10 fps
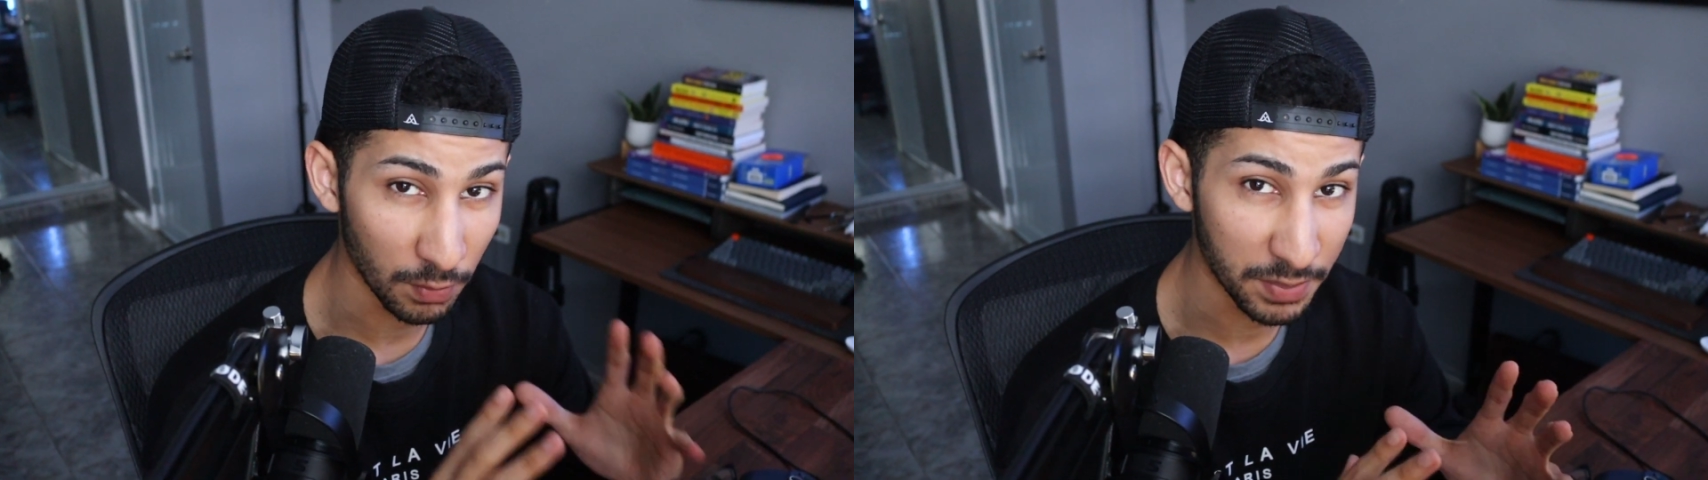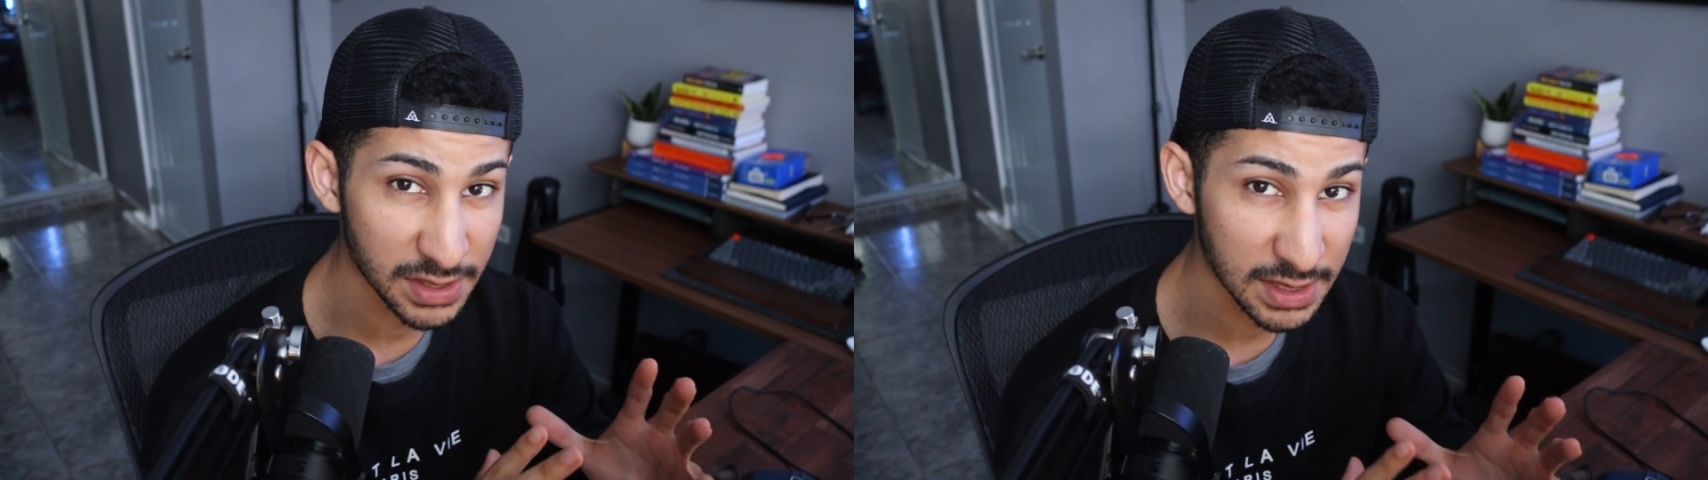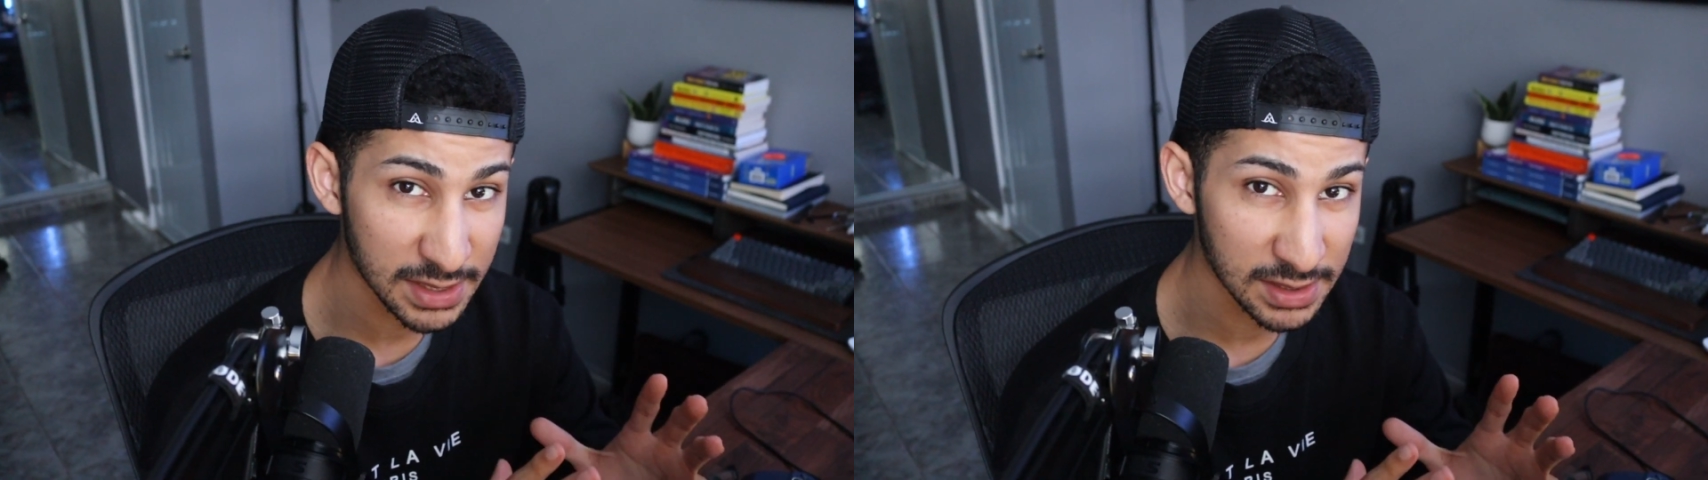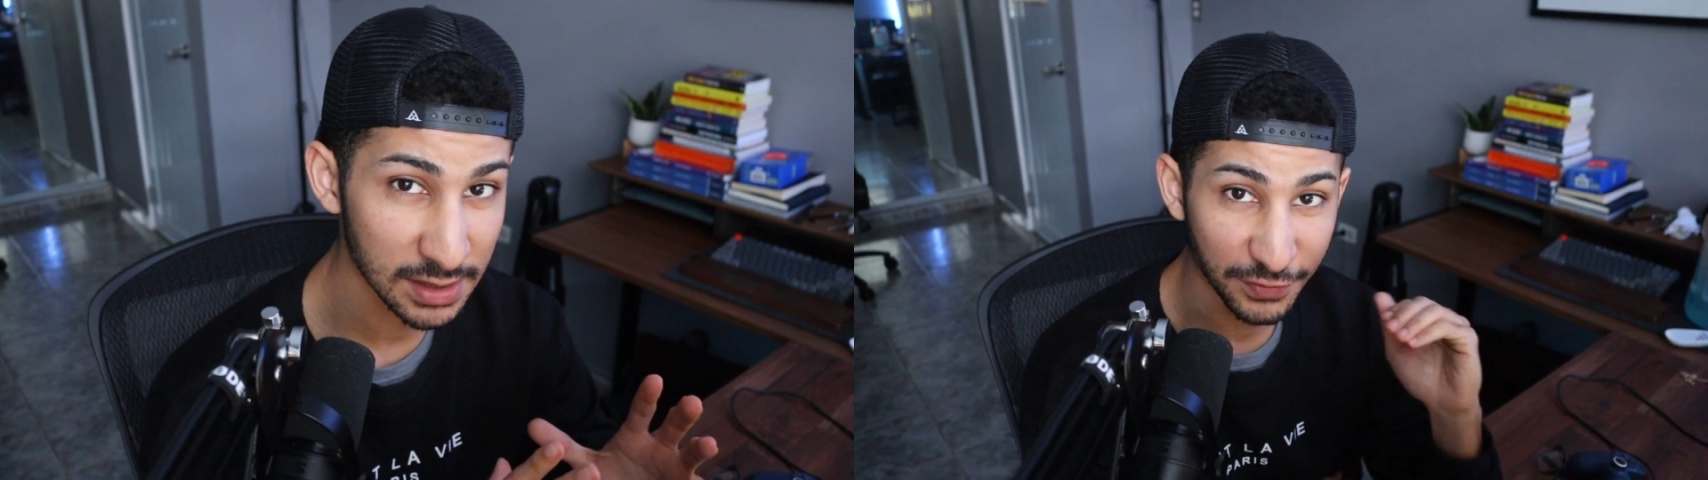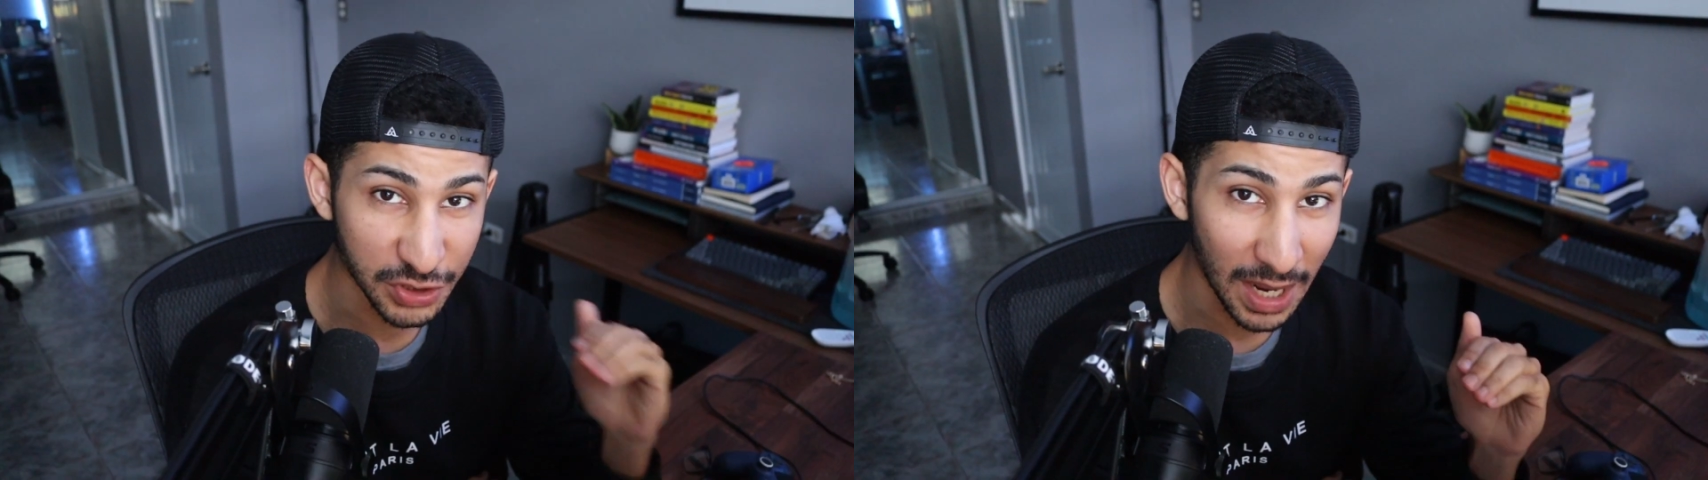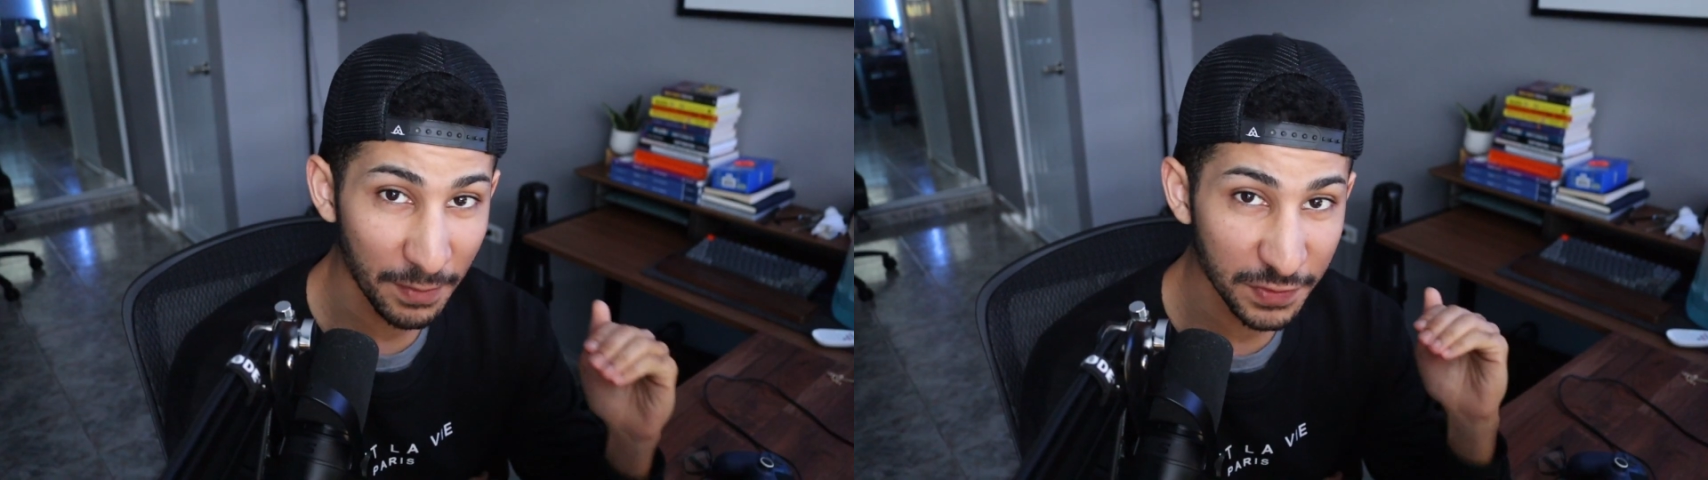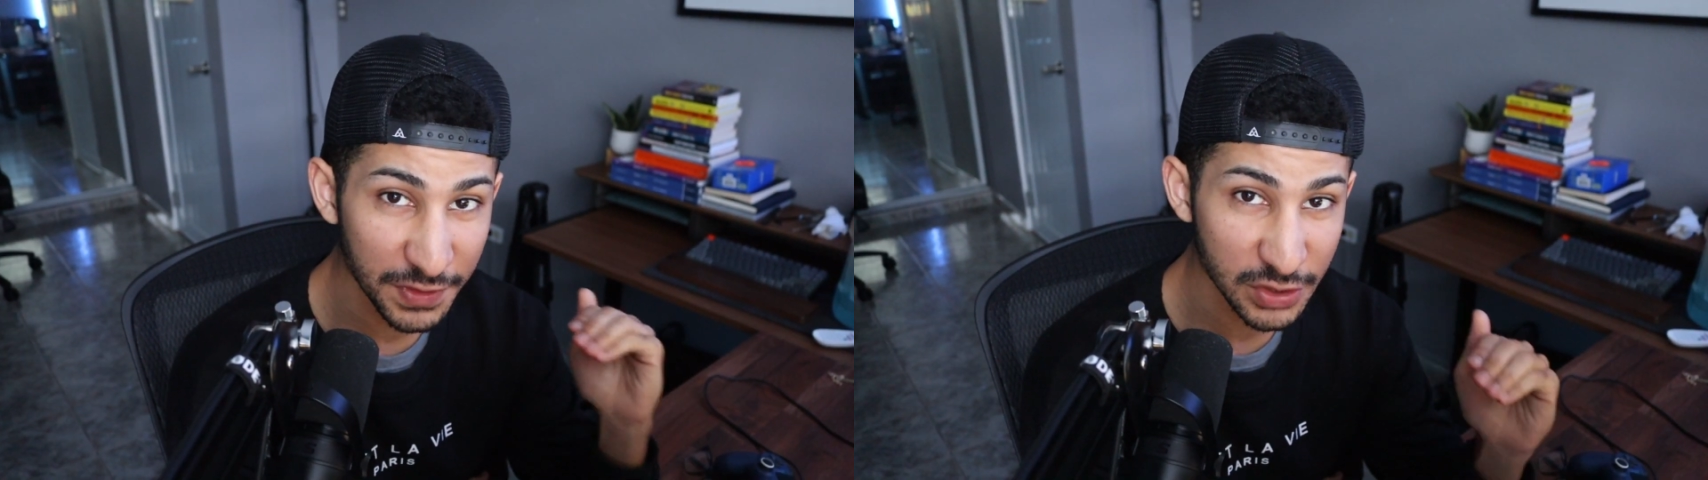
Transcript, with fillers: your business, at the top of the